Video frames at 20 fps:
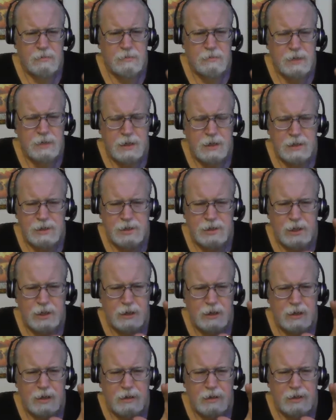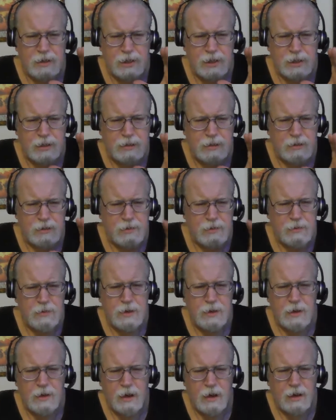because they're going to screw
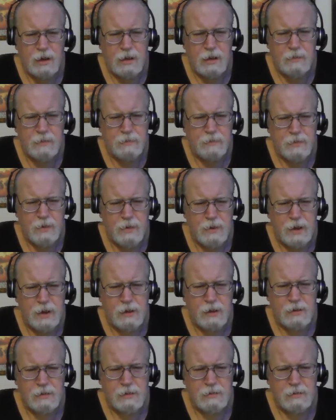it all up for you.